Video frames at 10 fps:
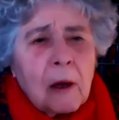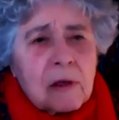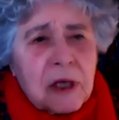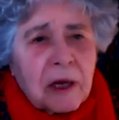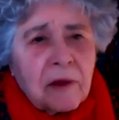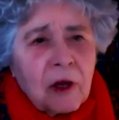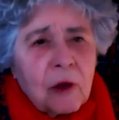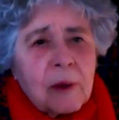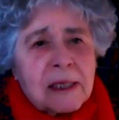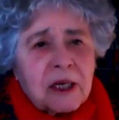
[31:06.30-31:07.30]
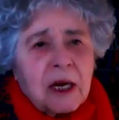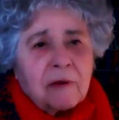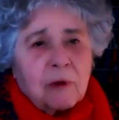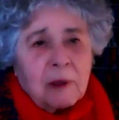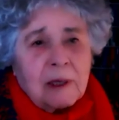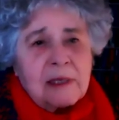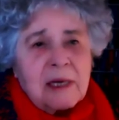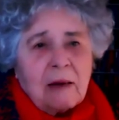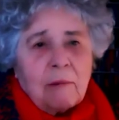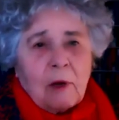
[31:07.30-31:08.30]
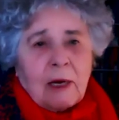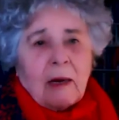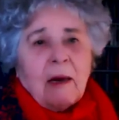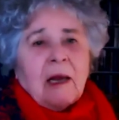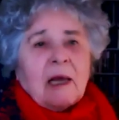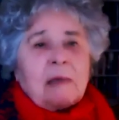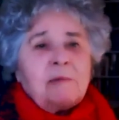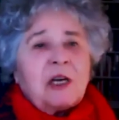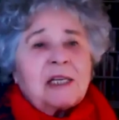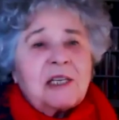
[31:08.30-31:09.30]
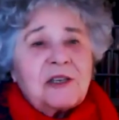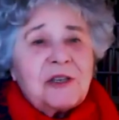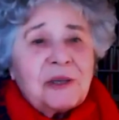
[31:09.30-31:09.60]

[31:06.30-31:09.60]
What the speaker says: opposing the U.S. government. Is that what he objected